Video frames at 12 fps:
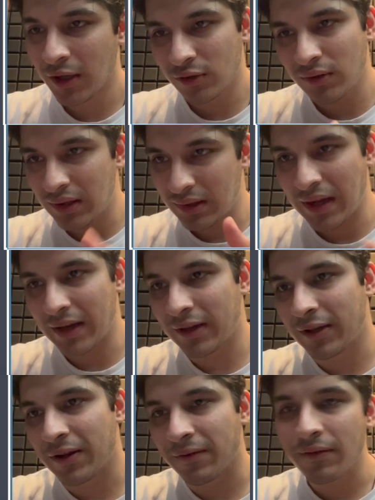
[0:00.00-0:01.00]
So like
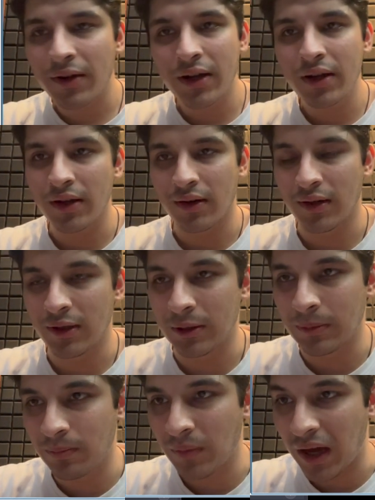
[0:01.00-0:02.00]
different
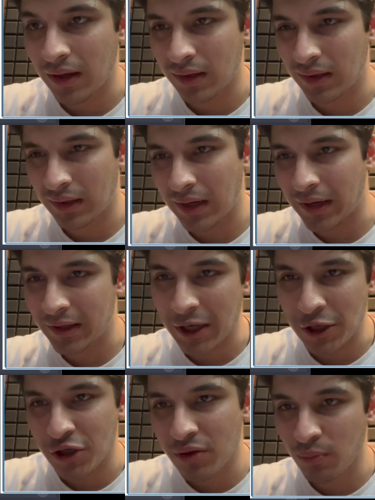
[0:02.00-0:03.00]
like
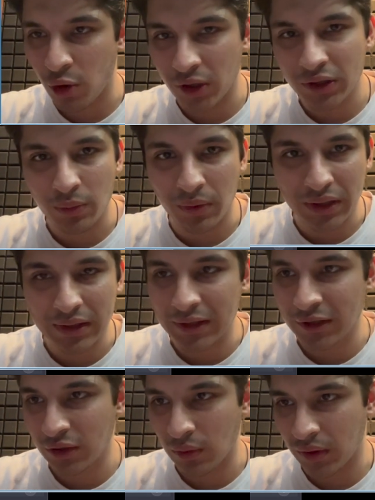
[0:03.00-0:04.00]
tension points within
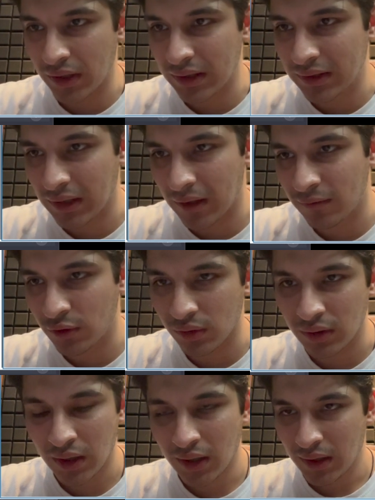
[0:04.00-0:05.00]
the story itself.
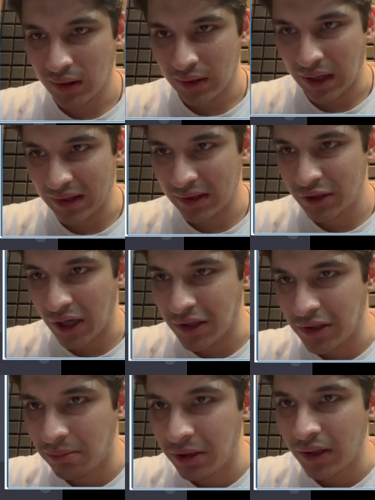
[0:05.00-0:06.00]
So I think
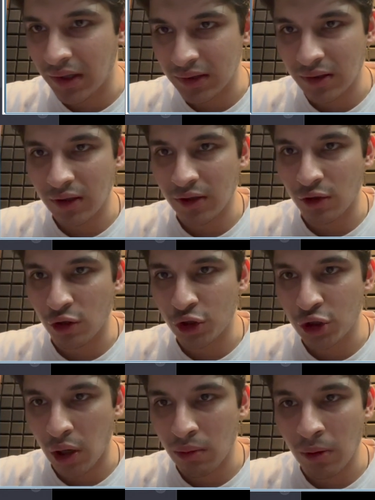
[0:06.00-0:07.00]
ChatGPT does a good
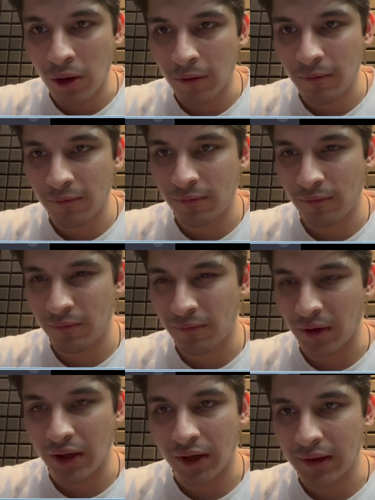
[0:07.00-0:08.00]
job of
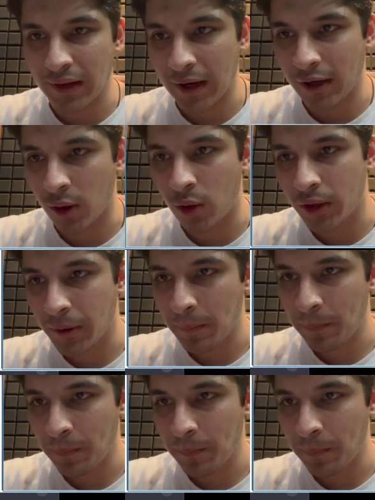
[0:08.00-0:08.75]
figuring that out.